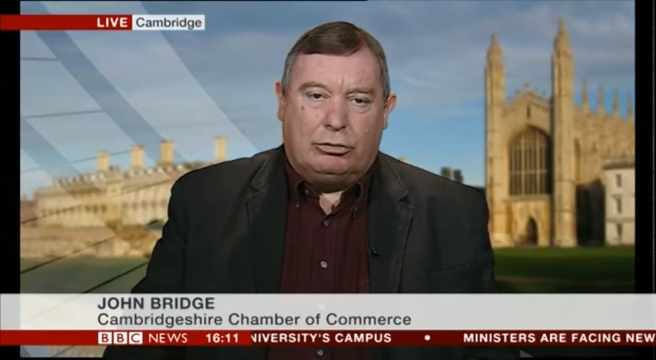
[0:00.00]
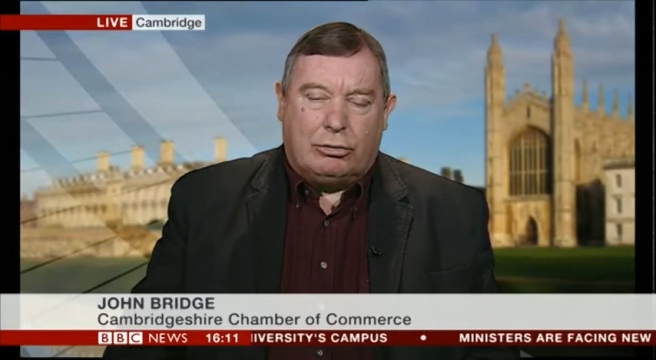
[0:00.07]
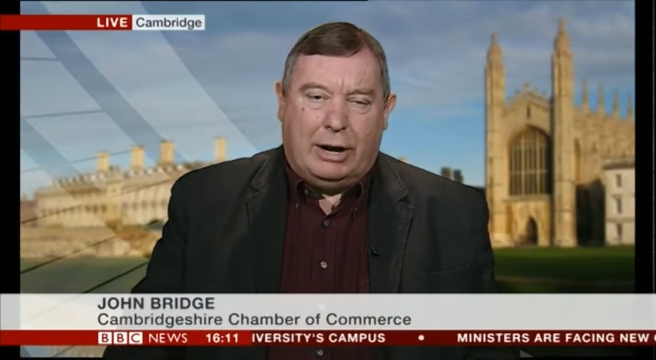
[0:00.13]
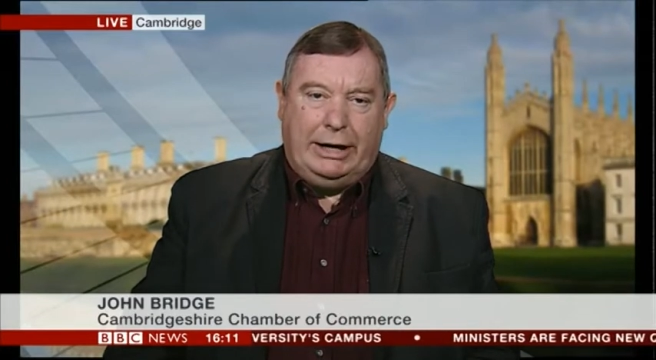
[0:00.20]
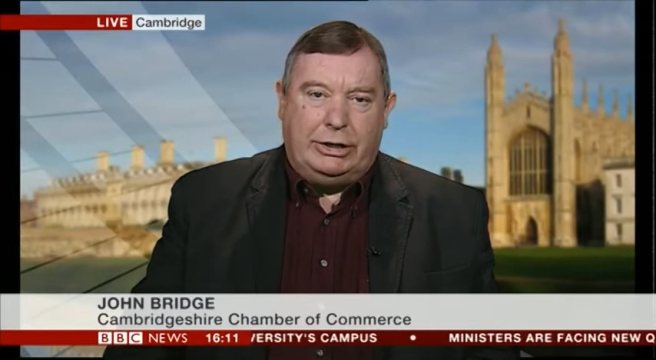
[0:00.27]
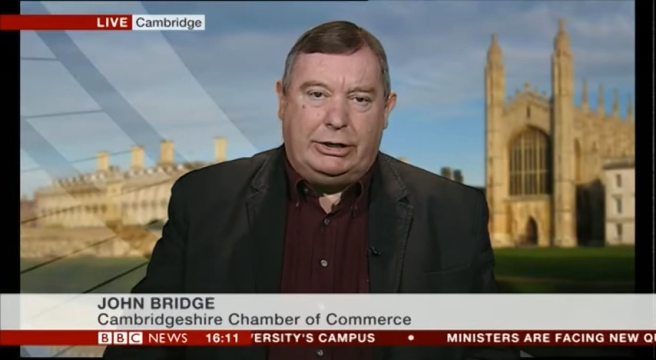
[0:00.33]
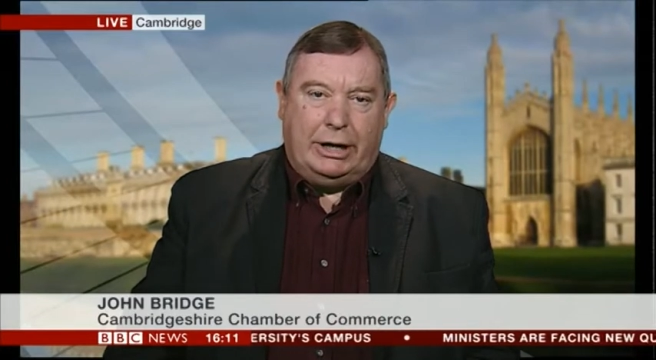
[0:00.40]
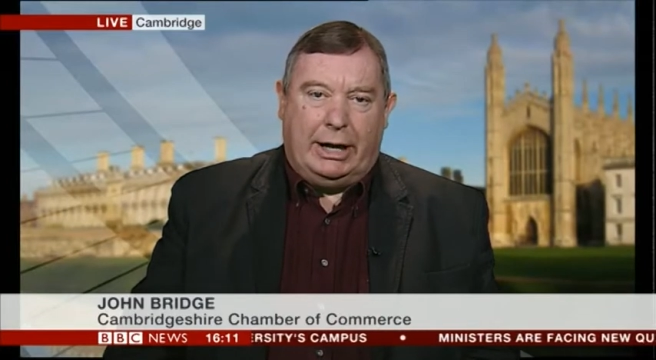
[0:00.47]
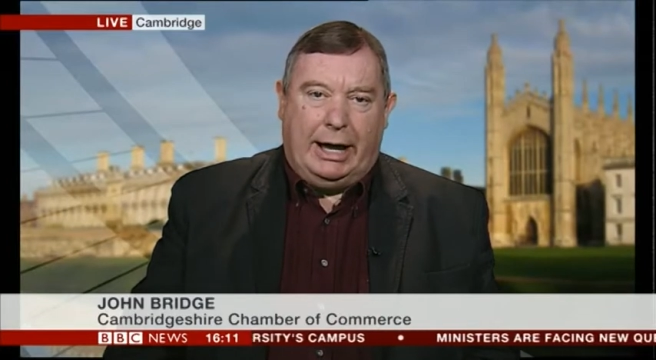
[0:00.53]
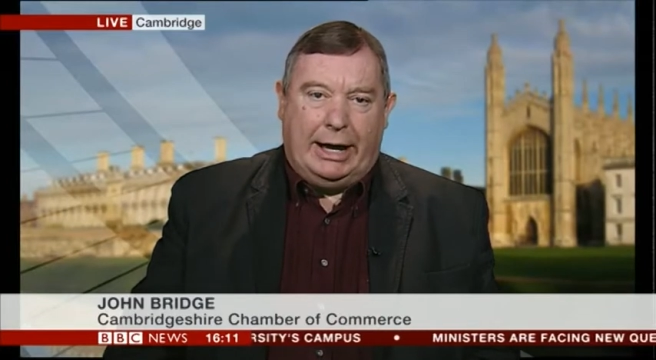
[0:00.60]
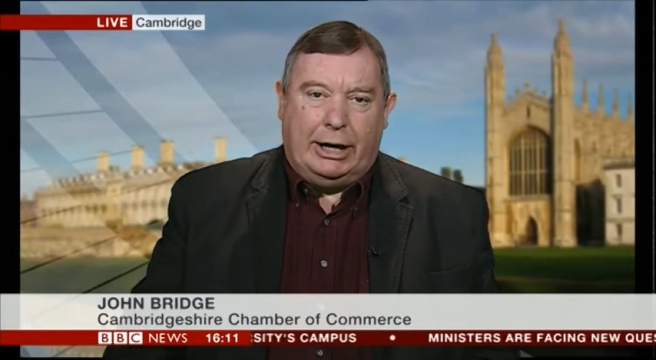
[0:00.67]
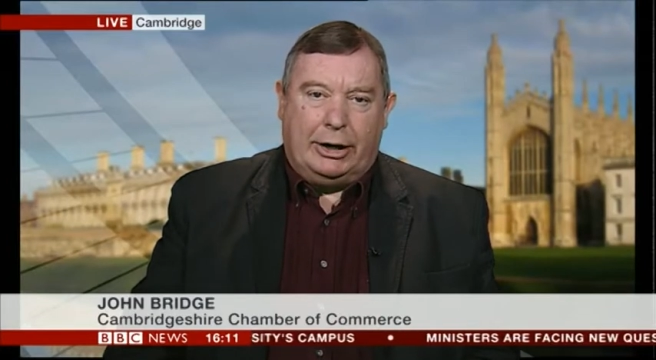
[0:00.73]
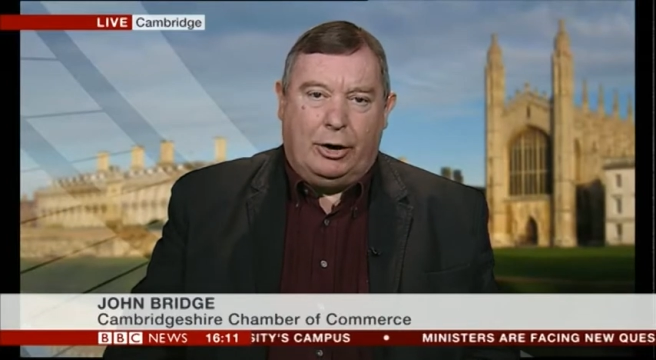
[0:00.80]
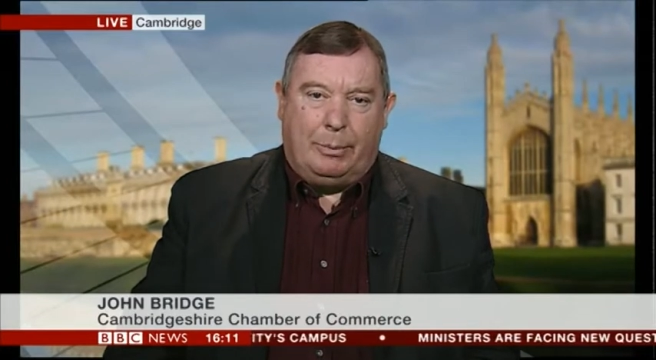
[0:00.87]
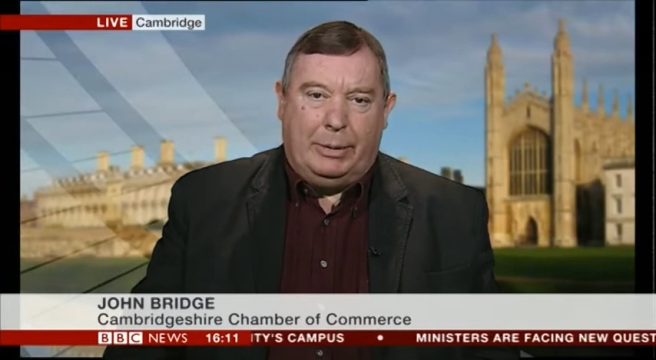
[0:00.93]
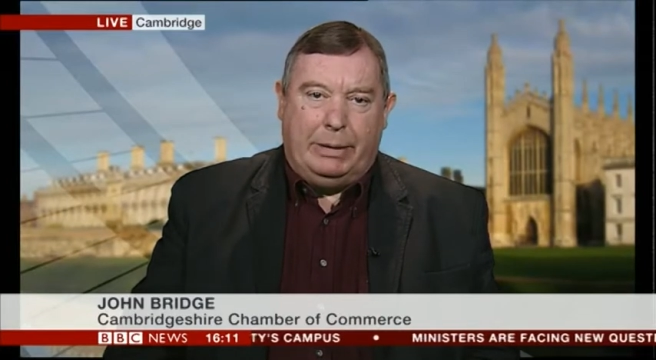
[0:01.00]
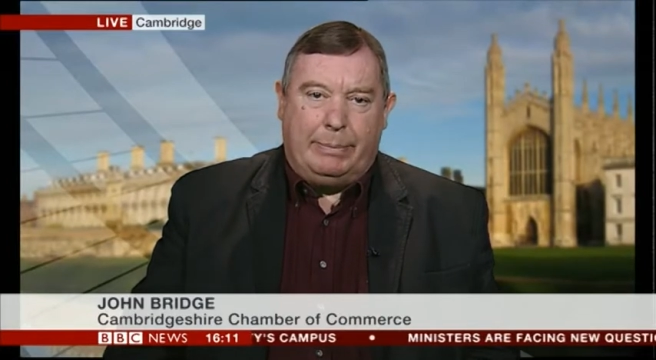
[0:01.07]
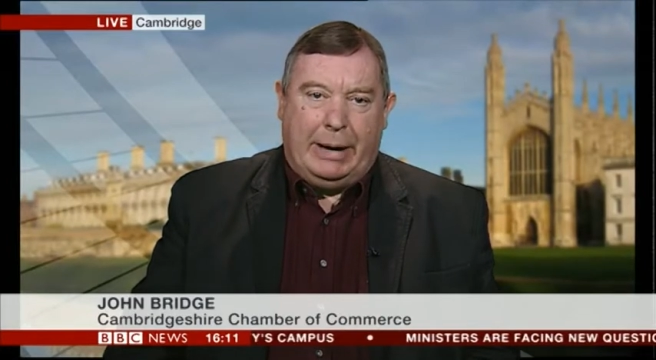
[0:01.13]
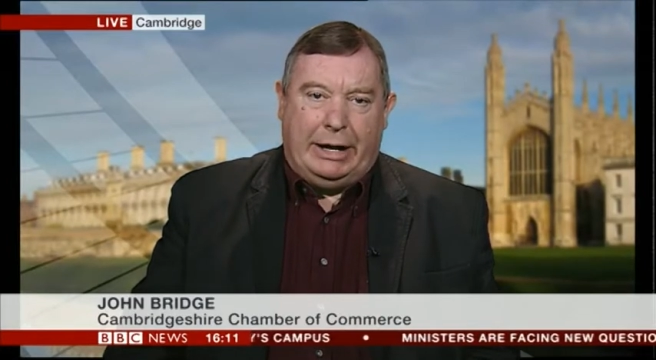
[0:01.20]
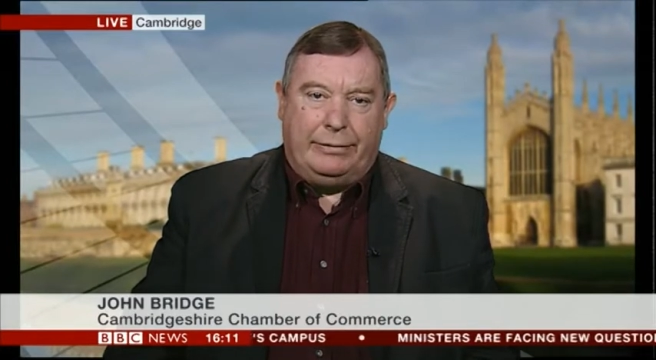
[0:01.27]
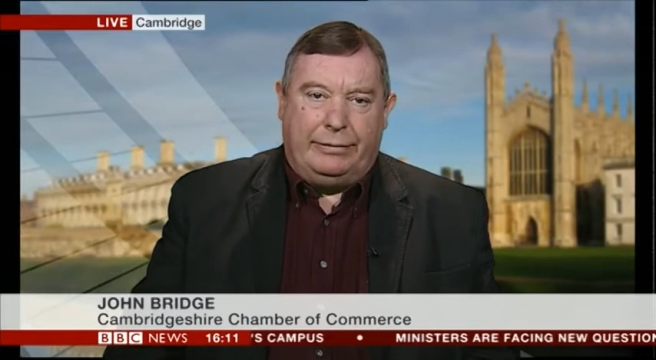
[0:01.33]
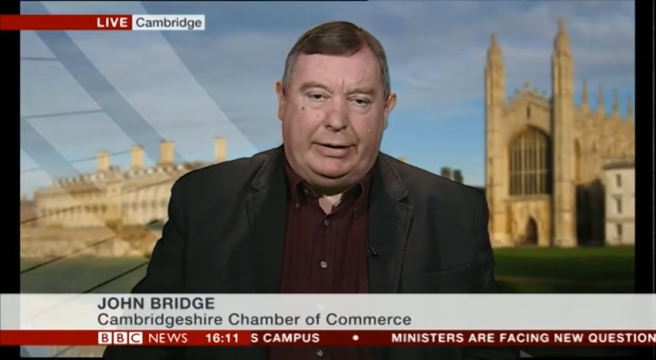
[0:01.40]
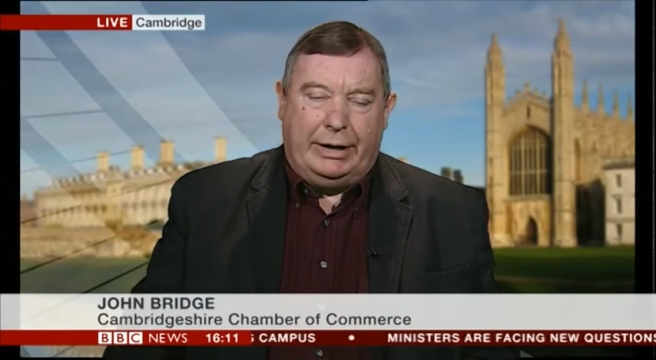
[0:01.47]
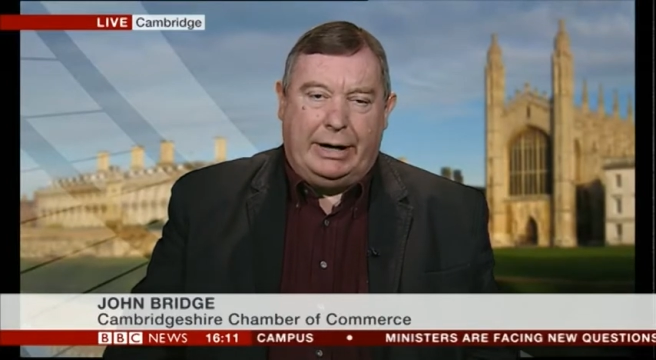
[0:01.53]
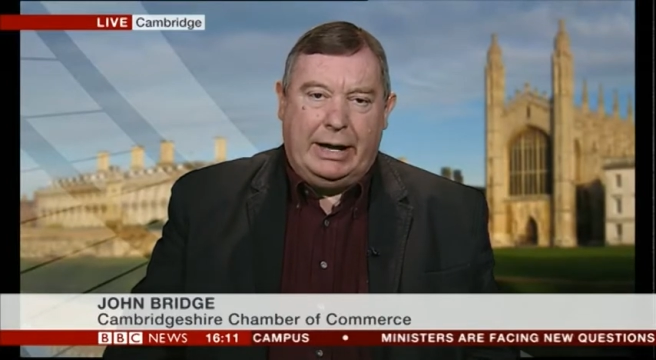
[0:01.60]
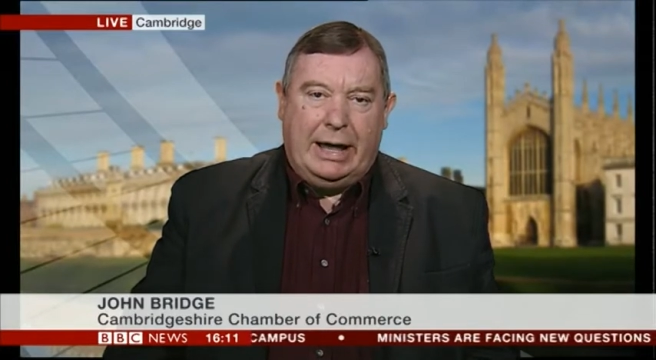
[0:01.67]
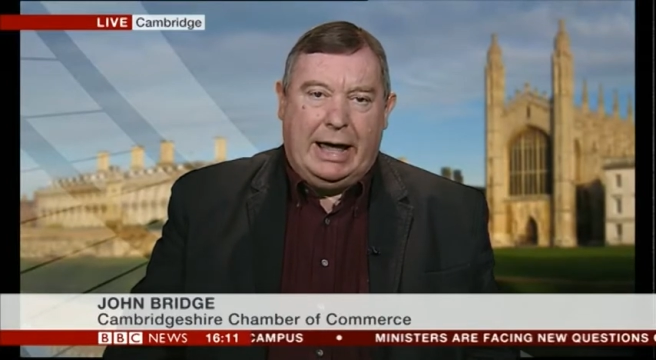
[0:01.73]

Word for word: greater economic benefit,